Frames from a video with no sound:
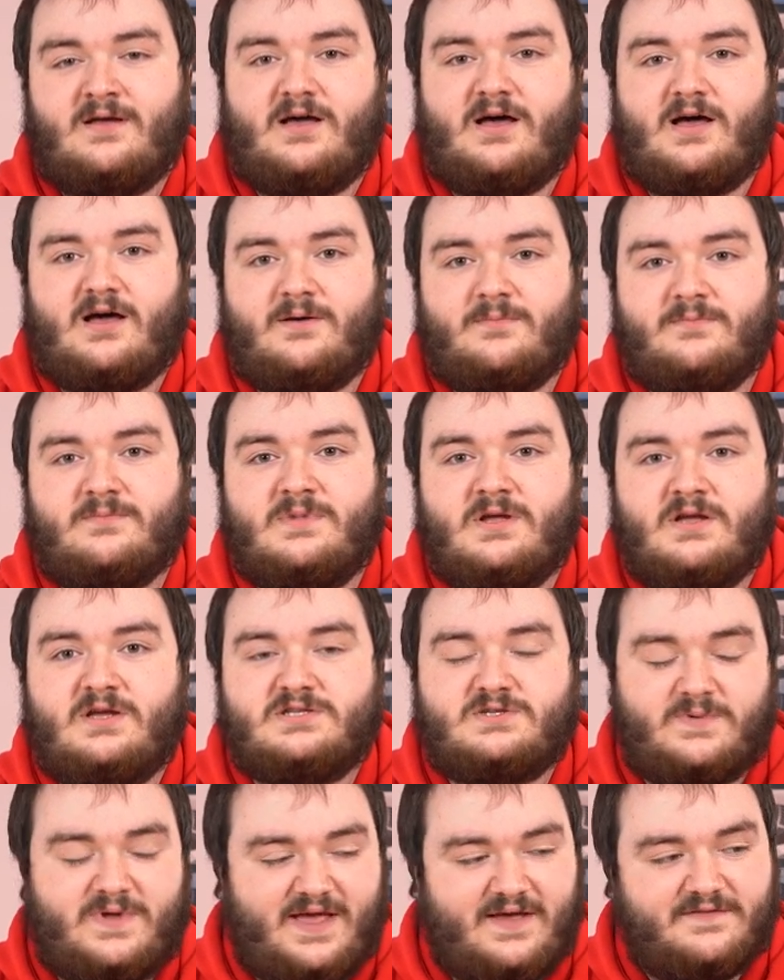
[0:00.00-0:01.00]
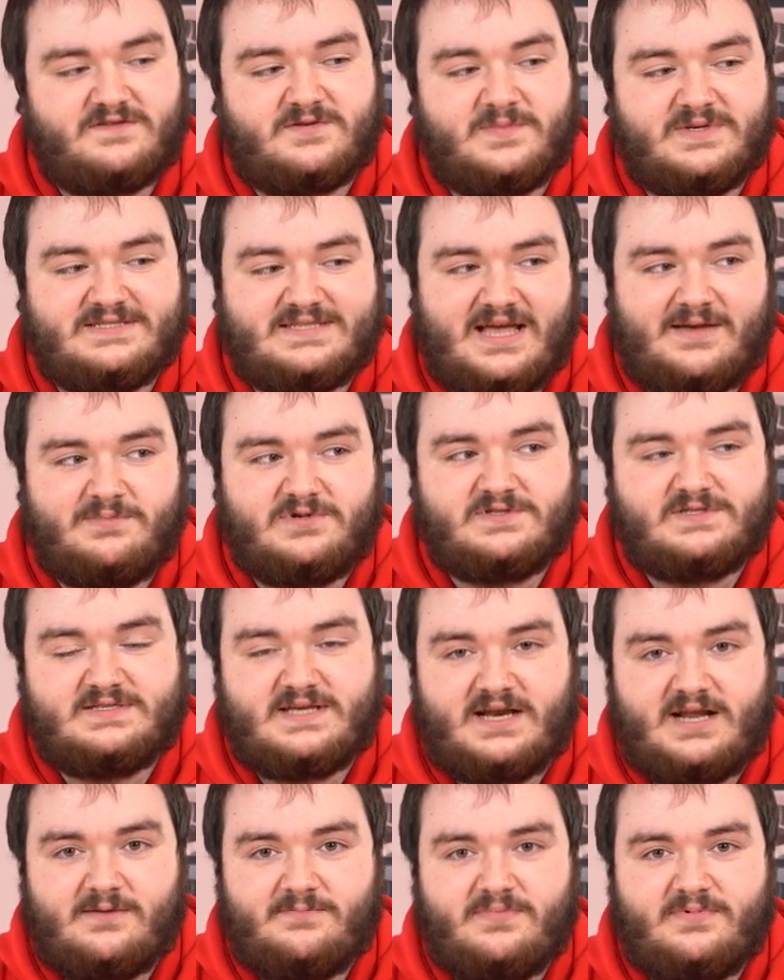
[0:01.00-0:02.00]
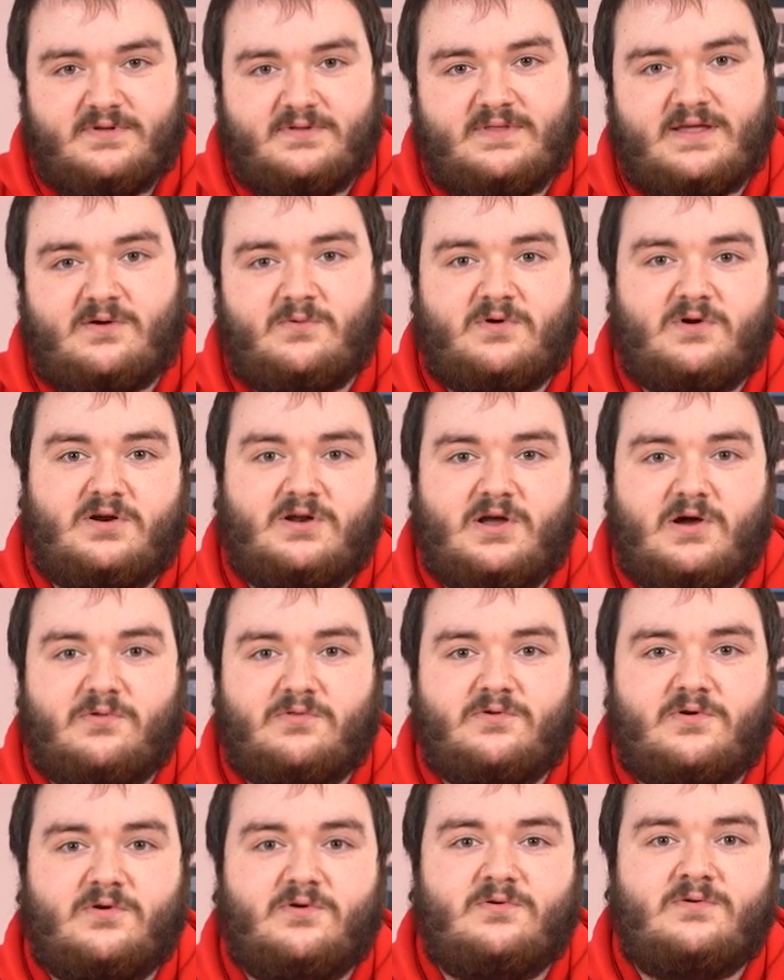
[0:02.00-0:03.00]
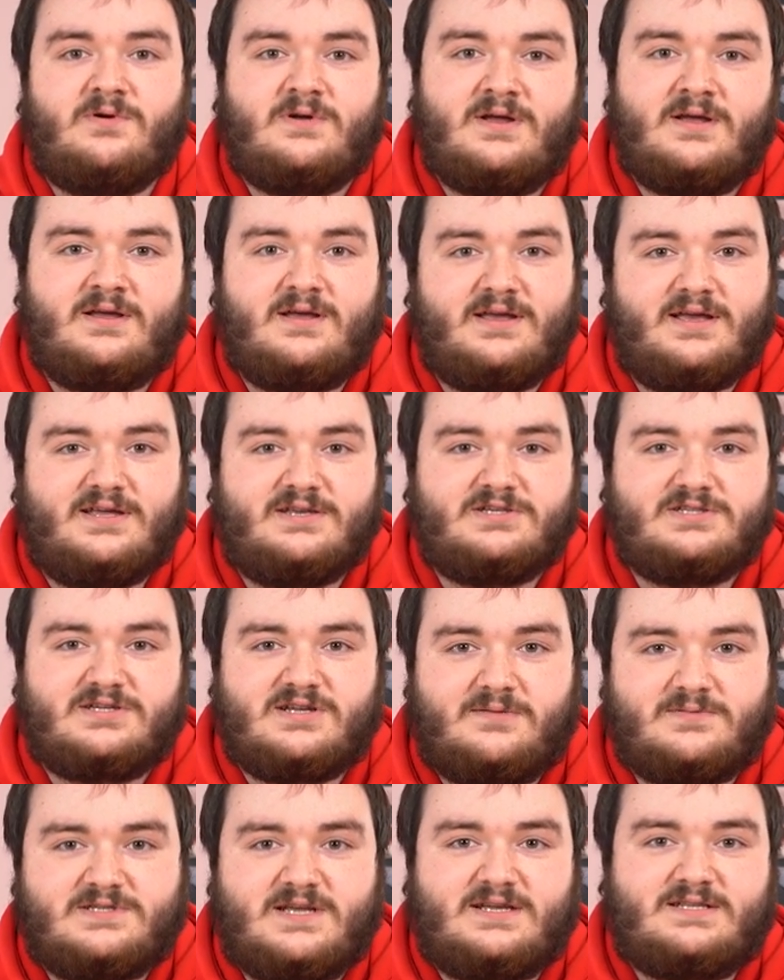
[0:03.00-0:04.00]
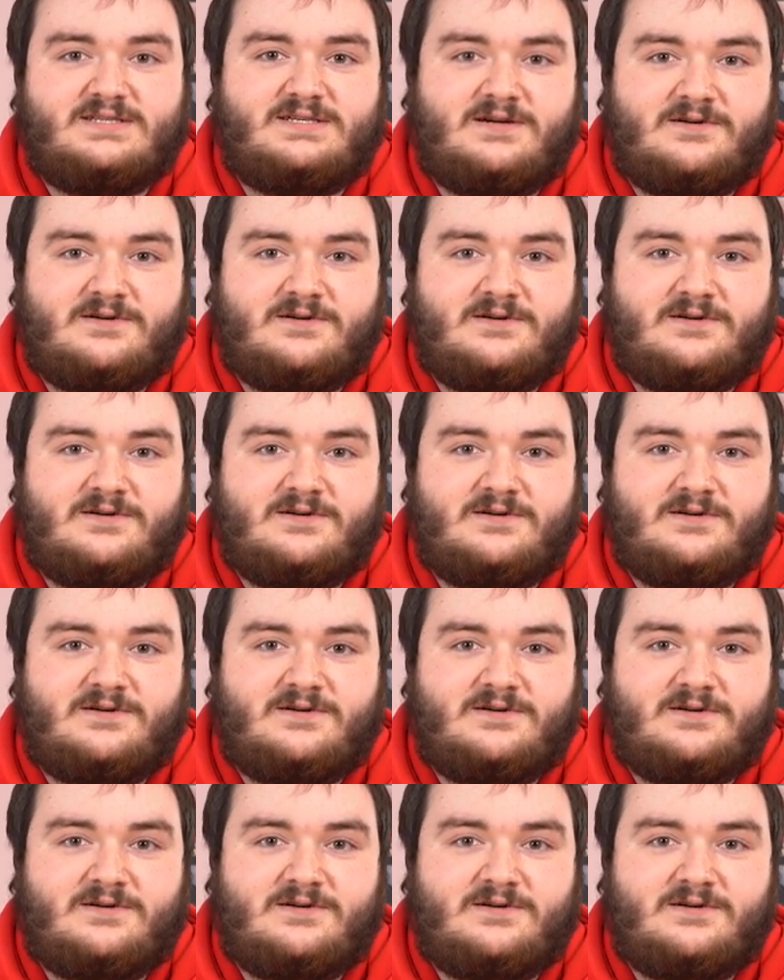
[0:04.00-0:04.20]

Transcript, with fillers: Um, so we have some examples set up that we're going to go through in just a couple seconds